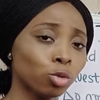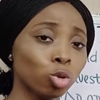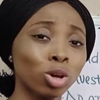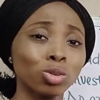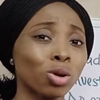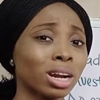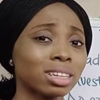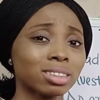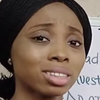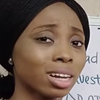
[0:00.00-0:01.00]
not
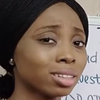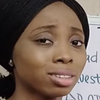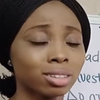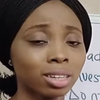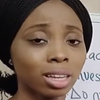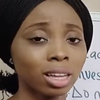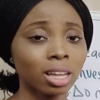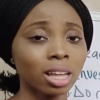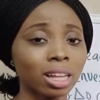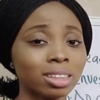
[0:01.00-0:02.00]
understand
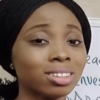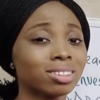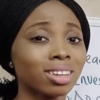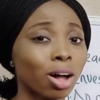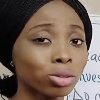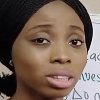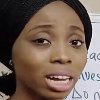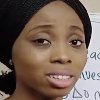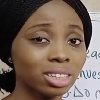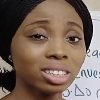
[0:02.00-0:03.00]
the sounds
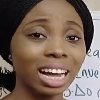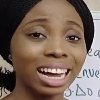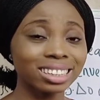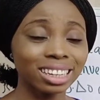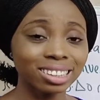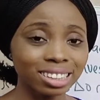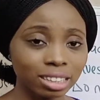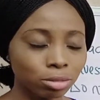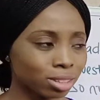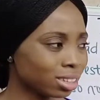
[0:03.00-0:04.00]
that each accent
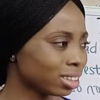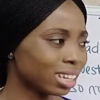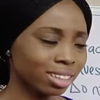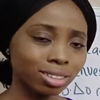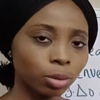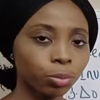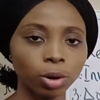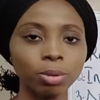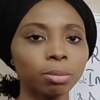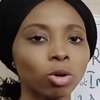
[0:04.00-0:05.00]
gives, then that is a
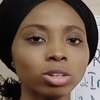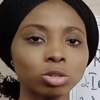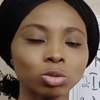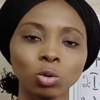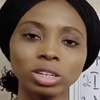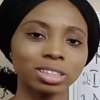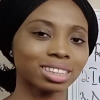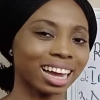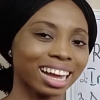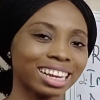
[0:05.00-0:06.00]
problem on its own
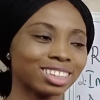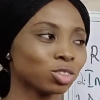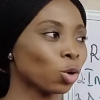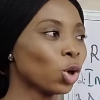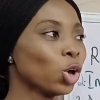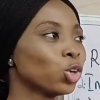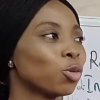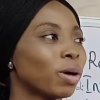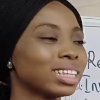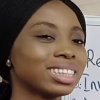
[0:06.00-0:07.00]
entirely. So you
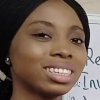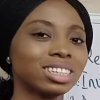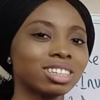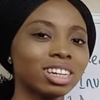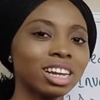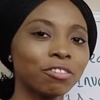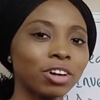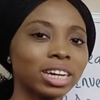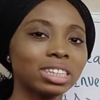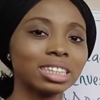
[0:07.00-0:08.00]
might necessarily
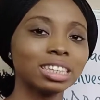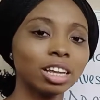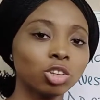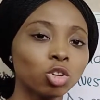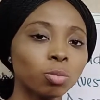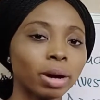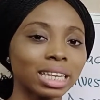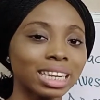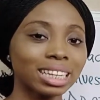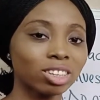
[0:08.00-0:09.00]

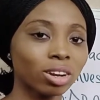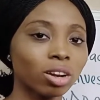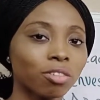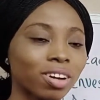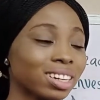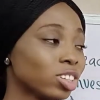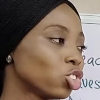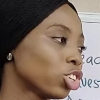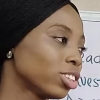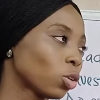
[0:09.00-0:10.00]
not find it
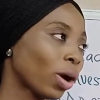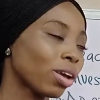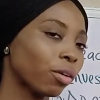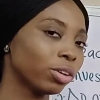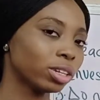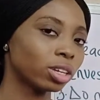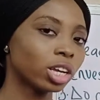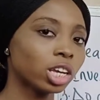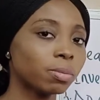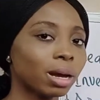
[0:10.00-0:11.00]
interesting while you are reading.
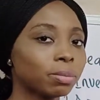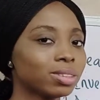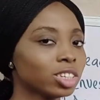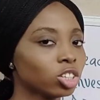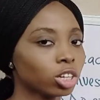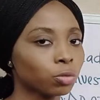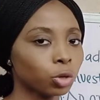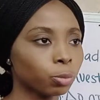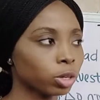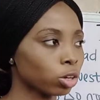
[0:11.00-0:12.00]
It might be tedious for
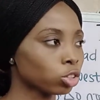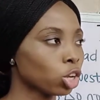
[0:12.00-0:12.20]
you because